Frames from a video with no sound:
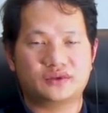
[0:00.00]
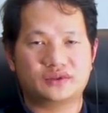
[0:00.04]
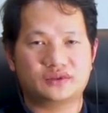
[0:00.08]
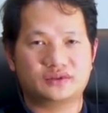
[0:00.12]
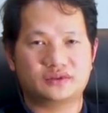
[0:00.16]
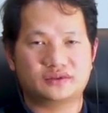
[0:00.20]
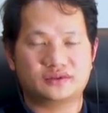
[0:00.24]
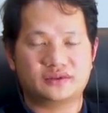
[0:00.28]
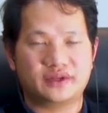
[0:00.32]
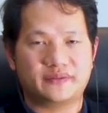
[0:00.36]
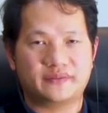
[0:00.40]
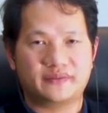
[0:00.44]

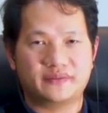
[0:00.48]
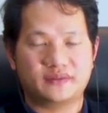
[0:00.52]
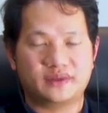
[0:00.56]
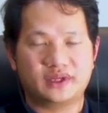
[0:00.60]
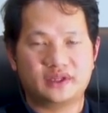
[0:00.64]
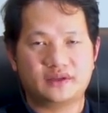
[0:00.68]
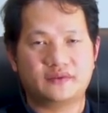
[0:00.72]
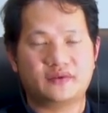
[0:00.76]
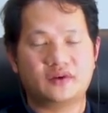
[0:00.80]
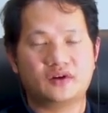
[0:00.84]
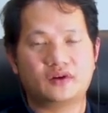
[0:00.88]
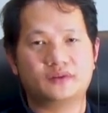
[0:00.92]
will
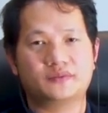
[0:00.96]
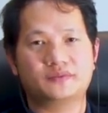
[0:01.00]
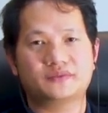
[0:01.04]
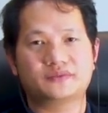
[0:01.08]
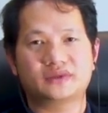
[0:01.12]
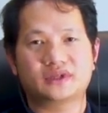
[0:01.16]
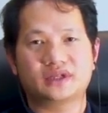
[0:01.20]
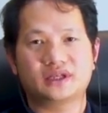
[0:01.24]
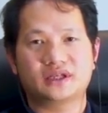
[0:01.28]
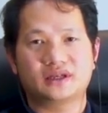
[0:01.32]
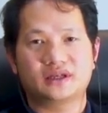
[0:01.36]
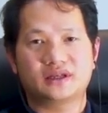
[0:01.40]
be developed,
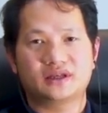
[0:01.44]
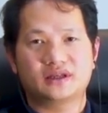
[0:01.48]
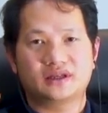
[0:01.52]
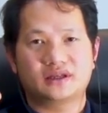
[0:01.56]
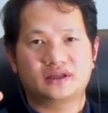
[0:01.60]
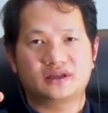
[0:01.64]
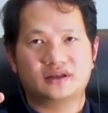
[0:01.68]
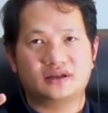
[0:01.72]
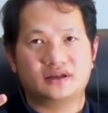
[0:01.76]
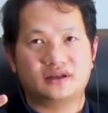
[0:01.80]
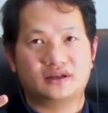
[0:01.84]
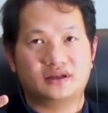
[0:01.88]

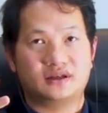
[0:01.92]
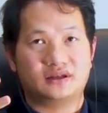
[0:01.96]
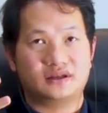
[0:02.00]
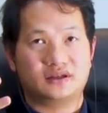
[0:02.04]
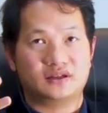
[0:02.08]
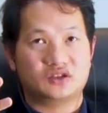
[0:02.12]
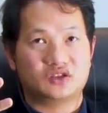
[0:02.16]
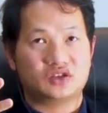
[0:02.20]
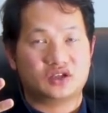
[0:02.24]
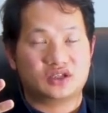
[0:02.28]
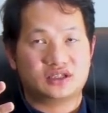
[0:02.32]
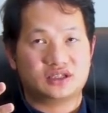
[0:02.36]

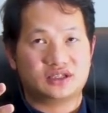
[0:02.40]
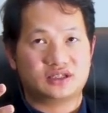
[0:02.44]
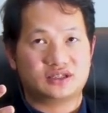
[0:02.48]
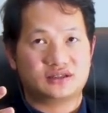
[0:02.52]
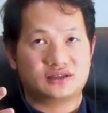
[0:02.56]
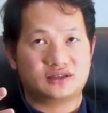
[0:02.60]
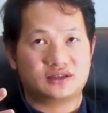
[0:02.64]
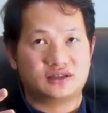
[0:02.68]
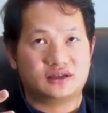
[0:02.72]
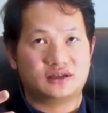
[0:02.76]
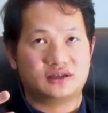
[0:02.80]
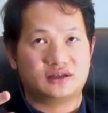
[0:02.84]
such
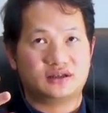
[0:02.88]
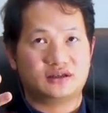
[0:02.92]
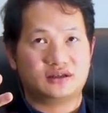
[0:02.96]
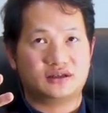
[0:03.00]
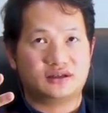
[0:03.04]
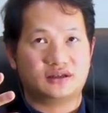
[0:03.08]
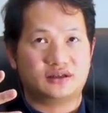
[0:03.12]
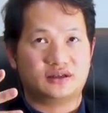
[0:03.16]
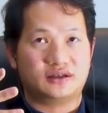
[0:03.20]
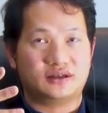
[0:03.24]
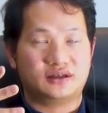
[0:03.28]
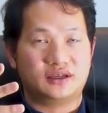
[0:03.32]
as
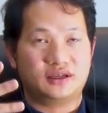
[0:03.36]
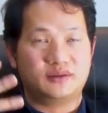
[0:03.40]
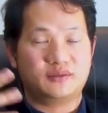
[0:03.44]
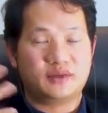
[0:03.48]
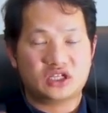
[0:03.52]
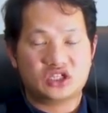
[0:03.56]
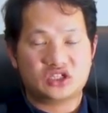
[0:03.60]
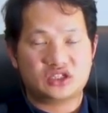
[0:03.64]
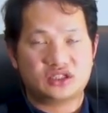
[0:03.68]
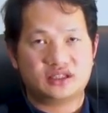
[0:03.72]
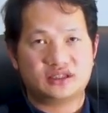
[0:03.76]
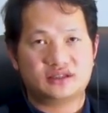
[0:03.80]

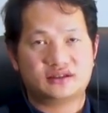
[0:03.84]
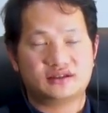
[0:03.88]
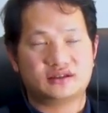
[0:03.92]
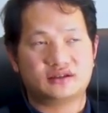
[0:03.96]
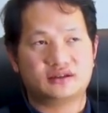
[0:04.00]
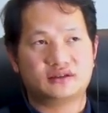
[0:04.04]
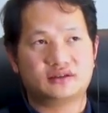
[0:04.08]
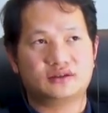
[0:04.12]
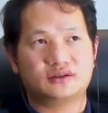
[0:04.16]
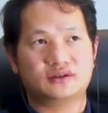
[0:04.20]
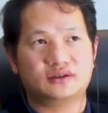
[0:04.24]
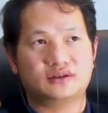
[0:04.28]
imagine it,
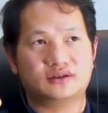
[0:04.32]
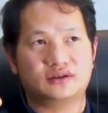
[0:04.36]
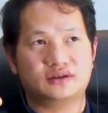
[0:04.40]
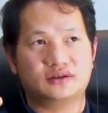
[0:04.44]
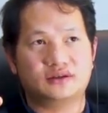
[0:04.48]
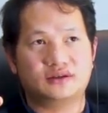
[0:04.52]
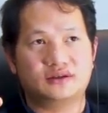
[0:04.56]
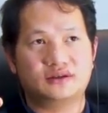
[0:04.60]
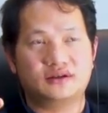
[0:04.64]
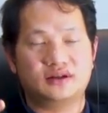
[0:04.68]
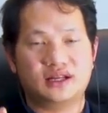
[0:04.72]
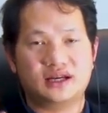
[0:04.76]

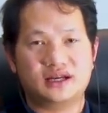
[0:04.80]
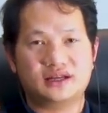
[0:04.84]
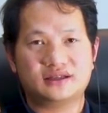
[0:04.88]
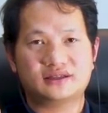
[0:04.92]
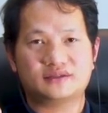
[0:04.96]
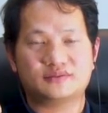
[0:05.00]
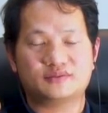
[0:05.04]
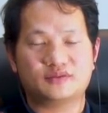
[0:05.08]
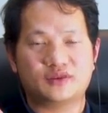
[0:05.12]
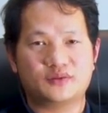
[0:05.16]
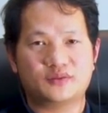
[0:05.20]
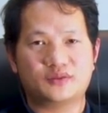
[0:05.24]
the
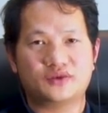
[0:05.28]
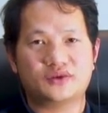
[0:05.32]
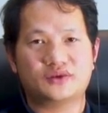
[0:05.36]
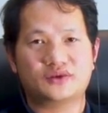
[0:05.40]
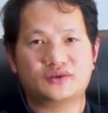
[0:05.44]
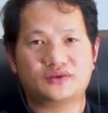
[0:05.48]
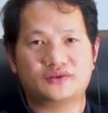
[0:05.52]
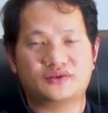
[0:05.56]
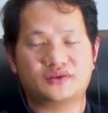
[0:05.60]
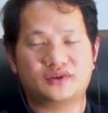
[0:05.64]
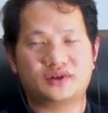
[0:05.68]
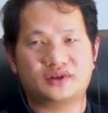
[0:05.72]
last
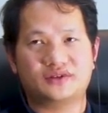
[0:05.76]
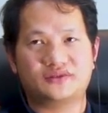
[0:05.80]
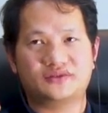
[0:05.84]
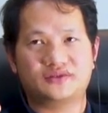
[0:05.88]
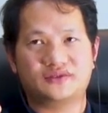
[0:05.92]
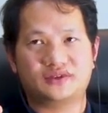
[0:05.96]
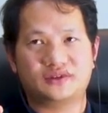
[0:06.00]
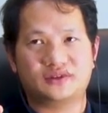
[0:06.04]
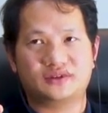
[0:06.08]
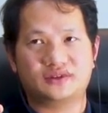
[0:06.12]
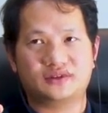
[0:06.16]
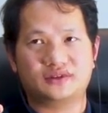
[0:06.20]
bubble
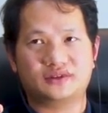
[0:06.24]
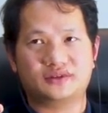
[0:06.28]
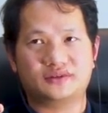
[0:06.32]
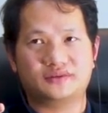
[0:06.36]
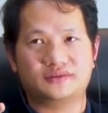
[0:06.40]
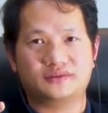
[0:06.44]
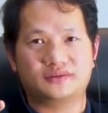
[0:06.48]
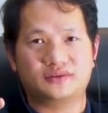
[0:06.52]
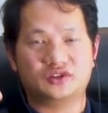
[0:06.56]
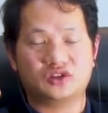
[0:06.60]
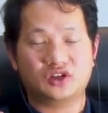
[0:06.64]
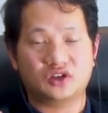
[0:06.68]
of
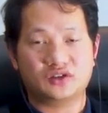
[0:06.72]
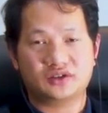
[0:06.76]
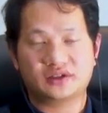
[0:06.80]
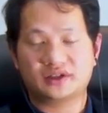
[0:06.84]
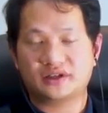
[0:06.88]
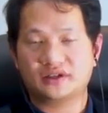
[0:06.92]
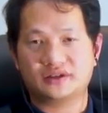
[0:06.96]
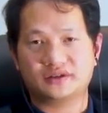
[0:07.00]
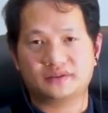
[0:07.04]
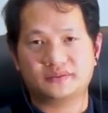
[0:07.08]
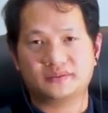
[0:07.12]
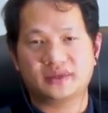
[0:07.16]

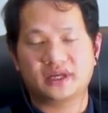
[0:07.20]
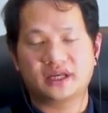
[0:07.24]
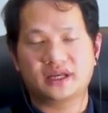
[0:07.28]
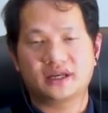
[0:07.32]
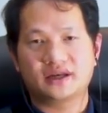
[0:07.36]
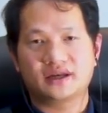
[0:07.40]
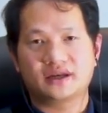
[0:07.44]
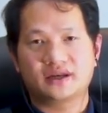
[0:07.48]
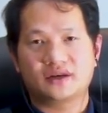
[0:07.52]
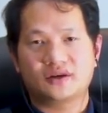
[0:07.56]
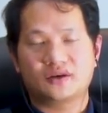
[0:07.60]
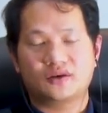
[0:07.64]
.com.
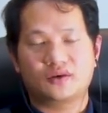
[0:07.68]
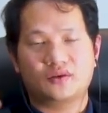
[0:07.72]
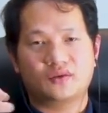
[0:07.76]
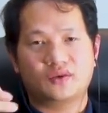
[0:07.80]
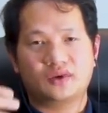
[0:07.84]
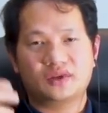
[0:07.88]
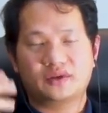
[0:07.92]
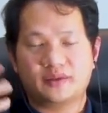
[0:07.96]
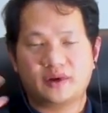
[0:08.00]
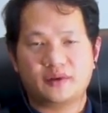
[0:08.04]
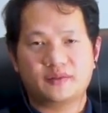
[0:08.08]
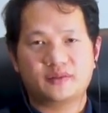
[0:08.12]

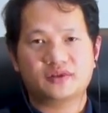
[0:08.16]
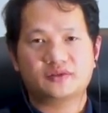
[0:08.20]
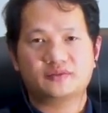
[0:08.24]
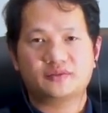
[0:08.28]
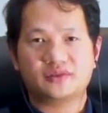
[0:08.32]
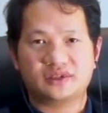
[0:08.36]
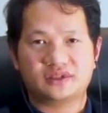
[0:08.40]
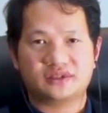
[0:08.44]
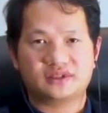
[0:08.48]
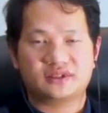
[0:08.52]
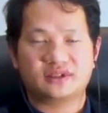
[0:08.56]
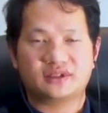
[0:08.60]
When the bubble
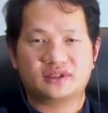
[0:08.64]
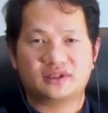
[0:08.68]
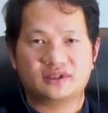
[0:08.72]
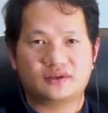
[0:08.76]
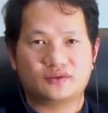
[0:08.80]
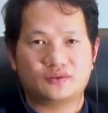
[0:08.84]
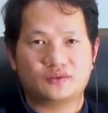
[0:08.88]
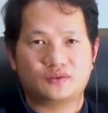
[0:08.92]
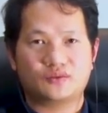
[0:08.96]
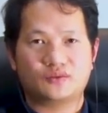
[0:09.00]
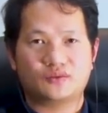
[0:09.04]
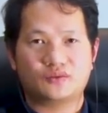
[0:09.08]
burst,
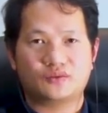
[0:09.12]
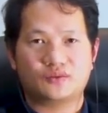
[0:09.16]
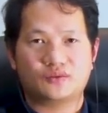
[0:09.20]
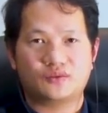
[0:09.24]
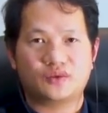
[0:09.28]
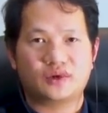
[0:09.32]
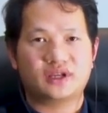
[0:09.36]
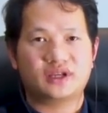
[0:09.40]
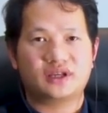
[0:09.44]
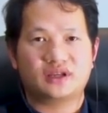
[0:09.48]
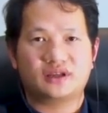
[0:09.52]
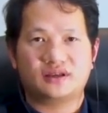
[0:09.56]

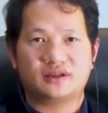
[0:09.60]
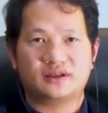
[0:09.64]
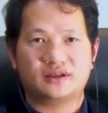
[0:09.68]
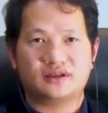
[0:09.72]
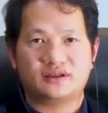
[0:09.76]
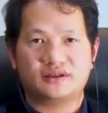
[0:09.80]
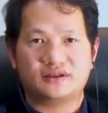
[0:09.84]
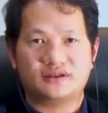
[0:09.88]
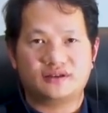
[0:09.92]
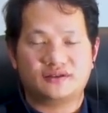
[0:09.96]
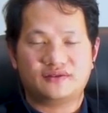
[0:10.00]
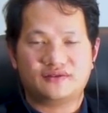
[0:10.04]

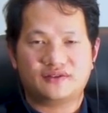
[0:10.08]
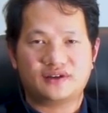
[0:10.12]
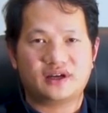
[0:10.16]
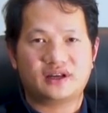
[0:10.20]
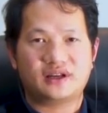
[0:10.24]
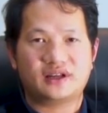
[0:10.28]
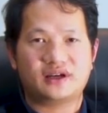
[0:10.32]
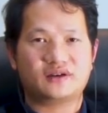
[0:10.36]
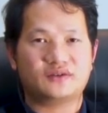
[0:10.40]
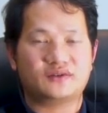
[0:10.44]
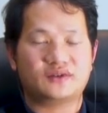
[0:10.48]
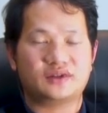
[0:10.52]
we
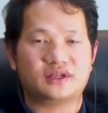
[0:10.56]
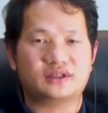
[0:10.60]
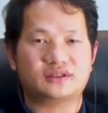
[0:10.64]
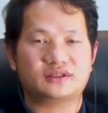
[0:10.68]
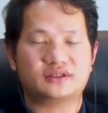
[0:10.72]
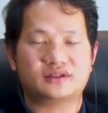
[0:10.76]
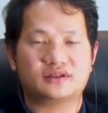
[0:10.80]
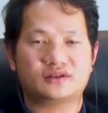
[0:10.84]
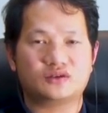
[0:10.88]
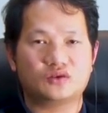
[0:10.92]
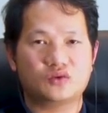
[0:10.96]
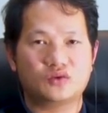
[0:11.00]
find out that
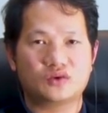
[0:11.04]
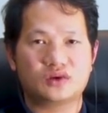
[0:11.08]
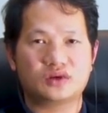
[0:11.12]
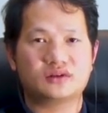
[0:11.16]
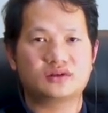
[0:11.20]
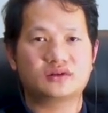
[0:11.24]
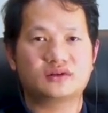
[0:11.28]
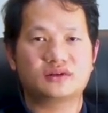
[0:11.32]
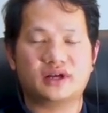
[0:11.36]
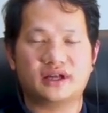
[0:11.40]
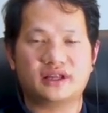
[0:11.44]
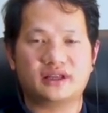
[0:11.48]

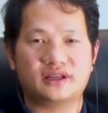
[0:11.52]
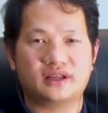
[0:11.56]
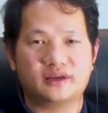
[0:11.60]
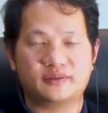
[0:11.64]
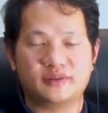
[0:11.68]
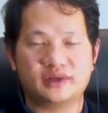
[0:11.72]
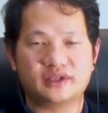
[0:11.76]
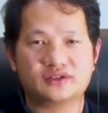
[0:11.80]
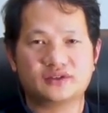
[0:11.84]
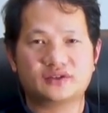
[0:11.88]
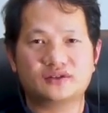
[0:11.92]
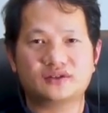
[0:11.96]
Google and
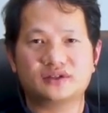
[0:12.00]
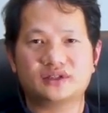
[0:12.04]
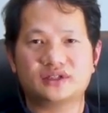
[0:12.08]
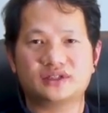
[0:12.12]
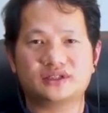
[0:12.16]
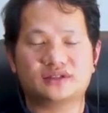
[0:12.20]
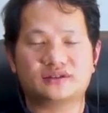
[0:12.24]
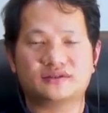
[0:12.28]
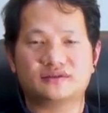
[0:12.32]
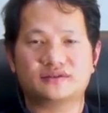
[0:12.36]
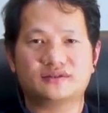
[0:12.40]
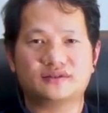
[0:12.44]
Amazon
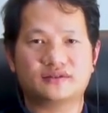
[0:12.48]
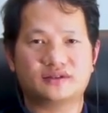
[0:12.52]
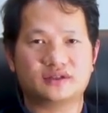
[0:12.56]
is